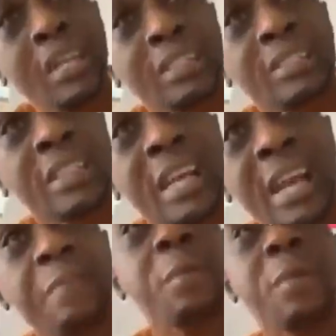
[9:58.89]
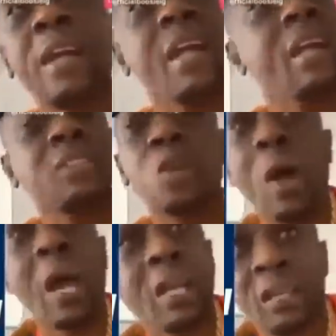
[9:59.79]
media saying every it,
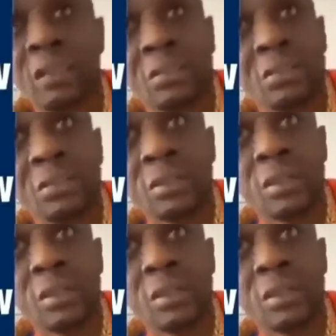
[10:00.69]
it's a wave.